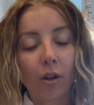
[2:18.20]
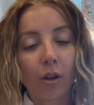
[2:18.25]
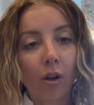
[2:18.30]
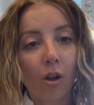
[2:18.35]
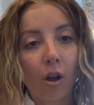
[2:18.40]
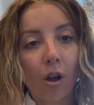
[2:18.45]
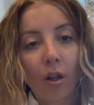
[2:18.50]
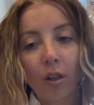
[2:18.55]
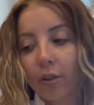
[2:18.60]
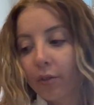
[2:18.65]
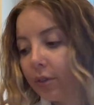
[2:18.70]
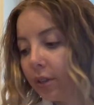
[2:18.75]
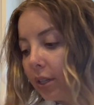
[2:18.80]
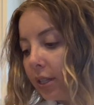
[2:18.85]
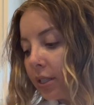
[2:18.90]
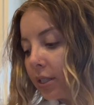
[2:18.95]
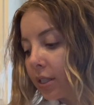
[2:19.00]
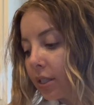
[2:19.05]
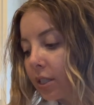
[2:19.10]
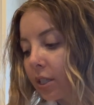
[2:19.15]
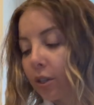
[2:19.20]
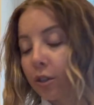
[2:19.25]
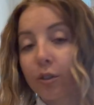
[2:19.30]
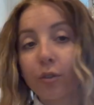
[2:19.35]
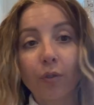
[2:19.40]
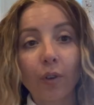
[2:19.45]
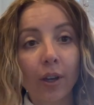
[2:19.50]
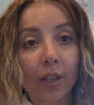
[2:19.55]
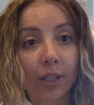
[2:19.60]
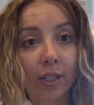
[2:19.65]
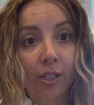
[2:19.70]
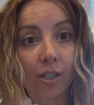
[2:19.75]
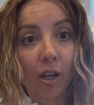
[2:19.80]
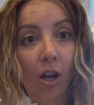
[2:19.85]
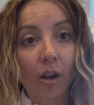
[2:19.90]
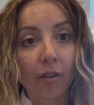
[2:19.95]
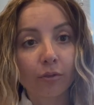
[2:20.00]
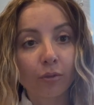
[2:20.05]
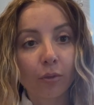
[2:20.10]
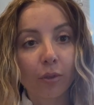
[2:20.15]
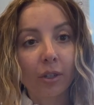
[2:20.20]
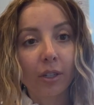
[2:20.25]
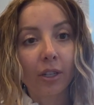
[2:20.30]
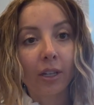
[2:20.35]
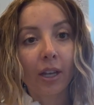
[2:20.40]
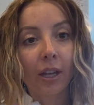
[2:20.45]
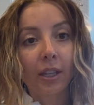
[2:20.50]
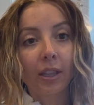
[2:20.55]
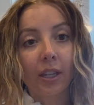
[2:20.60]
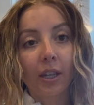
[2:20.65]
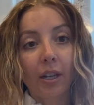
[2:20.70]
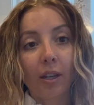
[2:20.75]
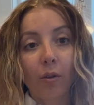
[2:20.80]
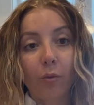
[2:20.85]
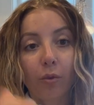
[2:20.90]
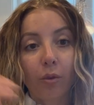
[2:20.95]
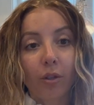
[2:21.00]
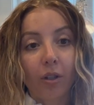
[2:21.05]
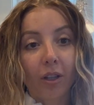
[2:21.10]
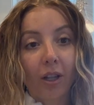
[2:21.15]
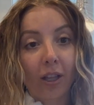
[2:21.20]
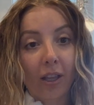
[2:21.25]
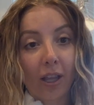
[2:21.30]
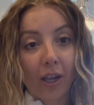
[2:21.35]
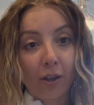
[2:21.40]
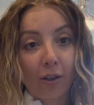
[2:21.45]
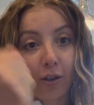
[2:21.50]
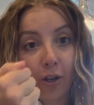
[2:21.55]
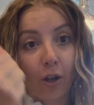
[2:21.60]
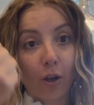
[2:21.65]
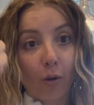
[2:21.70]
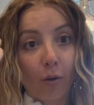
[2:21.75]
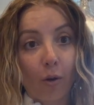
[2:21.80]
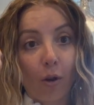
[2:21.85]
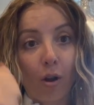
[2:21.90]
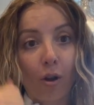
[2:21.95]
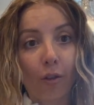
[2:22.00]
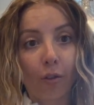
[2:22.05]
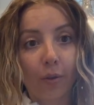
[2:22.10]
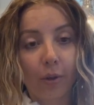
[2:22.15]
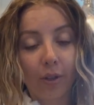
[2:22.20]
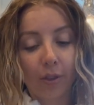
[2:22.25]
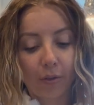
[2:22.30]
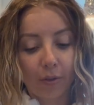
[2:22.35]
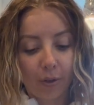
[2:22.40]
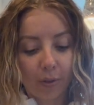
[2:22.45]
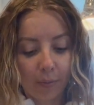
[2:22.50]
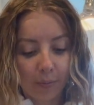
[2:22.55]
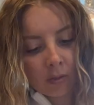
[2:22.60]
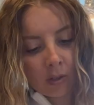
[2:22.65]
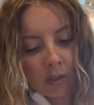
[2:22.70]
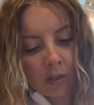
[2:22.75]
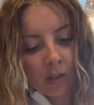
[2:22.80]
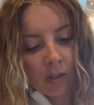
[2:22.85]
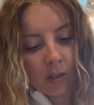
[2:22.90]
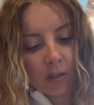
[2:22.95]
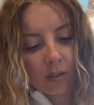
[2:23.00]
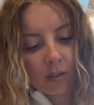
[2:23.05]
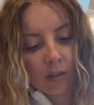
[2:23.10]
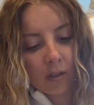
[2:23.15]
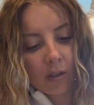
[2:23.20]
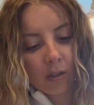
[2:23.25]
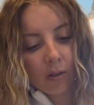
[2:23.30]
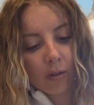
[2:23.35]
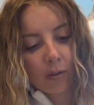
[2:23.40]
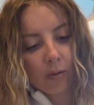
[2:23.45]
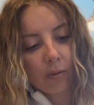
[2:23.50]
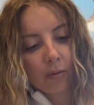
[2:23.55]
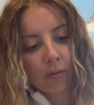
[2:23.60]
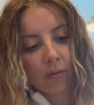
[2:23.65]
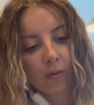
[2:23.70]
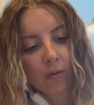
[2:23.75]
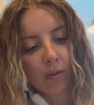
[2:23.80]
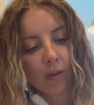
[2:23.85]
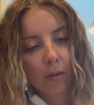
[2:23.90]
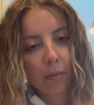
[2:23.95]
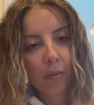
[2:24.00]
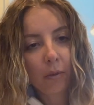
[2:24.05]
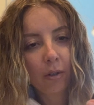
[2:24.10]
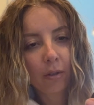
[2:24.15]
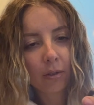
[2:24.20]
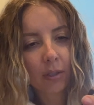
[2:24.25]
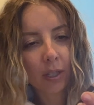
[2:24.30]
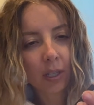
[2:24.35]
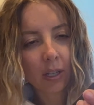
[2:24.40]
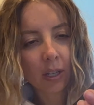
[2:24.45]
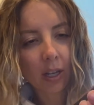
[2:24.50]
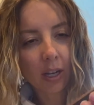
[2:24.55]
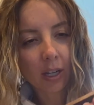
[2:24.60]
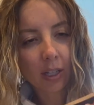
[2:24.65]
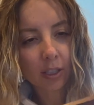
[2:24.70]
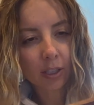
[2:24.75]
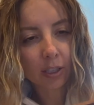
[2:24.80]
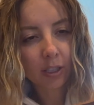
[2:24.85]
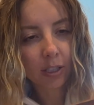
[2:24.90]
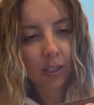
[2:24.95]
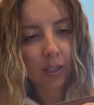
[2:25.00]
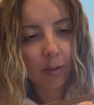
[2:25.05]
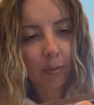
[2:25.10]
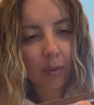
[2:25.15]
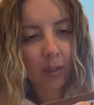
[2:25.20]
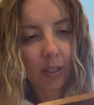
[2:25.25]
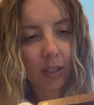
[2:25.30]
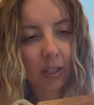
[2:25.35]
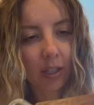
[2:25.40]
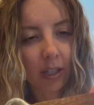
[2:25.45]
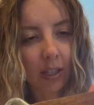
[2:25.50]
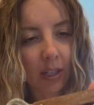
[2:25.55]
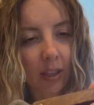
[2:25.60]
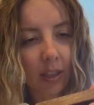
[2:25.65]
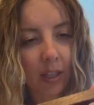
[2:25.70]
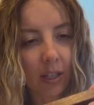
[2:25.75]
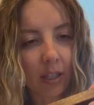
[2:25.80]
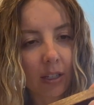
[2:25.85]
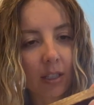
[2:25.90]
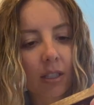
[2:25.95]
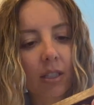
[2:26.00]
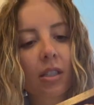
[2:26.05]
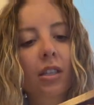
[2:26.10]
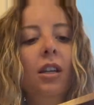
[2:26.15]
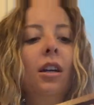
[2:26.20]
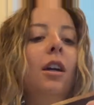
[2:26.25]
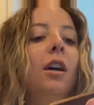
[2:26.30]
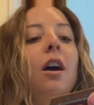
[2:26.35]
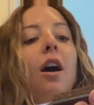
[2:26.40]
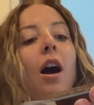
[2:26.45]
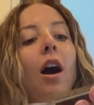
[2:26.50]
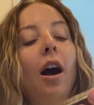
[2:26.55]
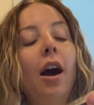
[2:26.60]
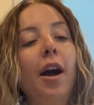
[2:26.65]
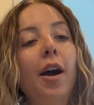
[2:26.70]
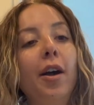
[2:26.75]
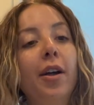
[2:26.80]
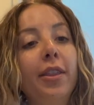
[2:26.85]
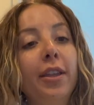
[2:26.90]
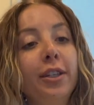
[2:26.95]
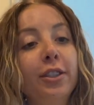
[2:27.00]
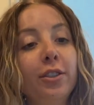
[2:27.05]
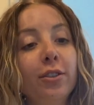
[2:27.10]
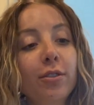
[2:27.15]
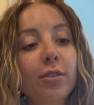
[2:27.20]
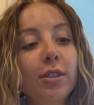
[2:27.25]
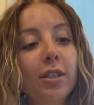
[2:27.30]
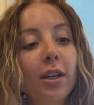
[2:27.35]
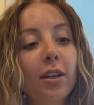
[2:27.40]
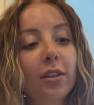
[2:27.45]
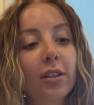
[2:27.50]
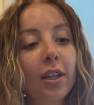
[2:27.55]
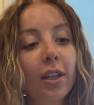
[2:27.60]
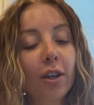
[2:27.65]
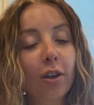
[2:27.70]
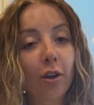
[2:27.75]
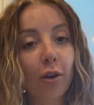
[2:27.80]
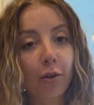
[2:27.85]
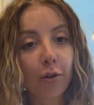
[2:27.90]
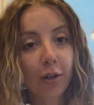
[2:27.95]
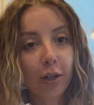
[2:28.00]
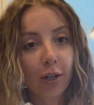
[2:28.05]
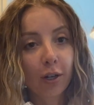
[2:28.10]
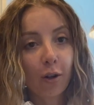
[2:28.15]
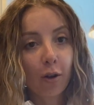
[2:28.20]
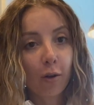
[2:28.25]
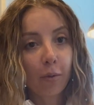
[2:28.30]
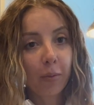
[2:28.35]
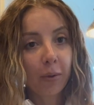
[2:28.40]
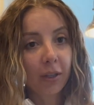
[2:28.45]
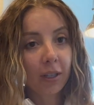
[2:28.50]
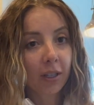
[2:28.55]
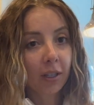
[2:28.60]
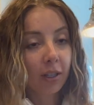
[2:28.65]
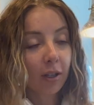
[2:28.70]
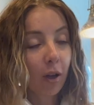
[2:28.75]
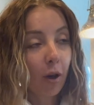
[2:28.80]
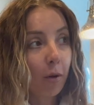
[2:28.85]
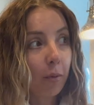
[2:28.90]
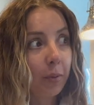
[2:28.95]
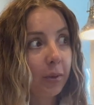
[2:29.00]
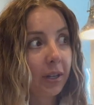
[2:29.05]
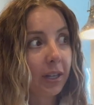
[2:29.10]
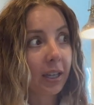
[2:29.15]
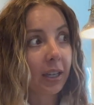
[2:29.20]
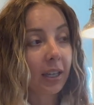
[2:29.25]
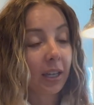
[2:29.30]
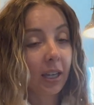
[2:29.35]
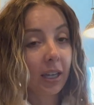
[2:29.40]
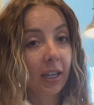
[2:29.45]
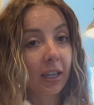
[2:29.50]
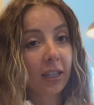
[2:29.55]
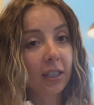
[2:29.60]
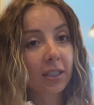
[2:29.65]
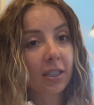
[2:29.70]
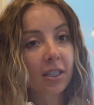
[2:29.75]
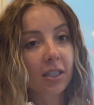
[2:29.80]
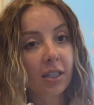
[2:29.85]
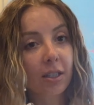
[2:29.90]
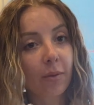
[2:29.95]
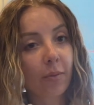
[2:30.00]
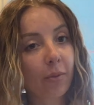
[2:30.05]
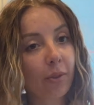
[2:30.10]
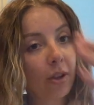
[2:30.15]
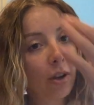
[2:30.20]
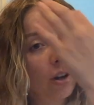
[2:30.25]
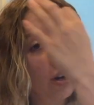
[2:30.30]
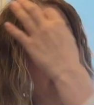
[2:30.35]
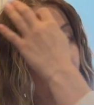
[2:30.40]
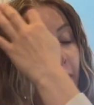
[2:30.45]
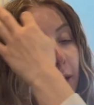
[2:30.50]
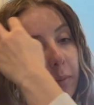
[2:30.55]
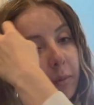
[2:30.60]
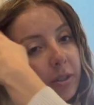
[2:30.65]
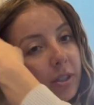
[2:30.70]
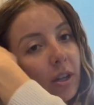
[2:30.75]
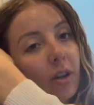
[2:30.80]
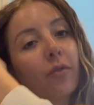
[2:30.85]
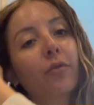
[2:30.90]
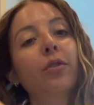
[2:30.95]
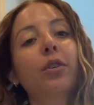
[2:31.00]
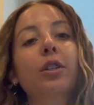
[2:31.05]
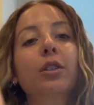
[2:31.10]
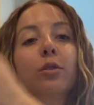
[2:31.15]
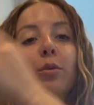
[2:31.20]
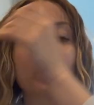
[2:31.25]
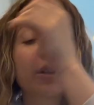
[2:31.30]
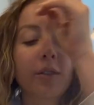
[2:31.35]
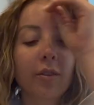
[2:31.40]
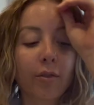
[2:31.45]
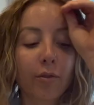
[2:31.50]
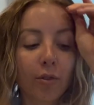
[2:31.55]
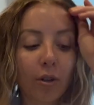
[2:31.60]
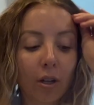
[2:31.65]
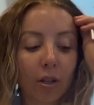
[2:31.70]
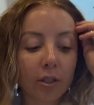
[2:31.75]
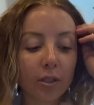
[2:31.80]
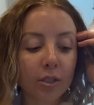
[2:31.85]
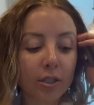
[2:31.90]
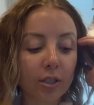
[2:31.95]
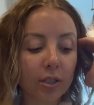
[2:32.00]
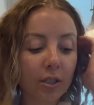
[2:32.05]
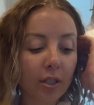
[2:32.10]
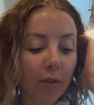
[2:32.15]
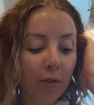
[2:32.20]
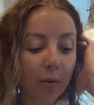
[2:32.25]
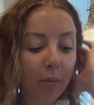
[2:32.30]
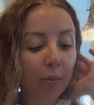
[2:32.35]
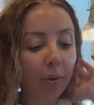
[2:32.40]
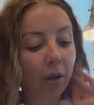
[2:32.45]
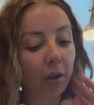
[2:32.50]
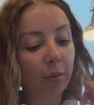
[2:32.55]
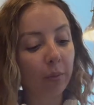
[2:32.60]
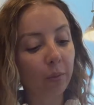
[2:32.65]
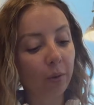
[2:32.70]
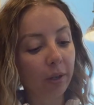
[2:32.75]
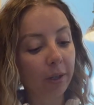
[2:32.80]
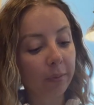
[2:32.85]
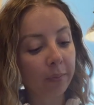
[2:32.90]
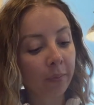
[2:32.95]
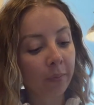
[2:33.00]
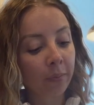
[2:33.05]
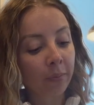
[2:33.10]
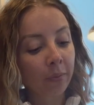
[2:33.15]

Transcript: all of these until you find the soft one, and then it will allow you to go all the way through. So I'm using actually something like this. They do sell like coconut opening kits on Amazon for like $25. I just haven't bought one.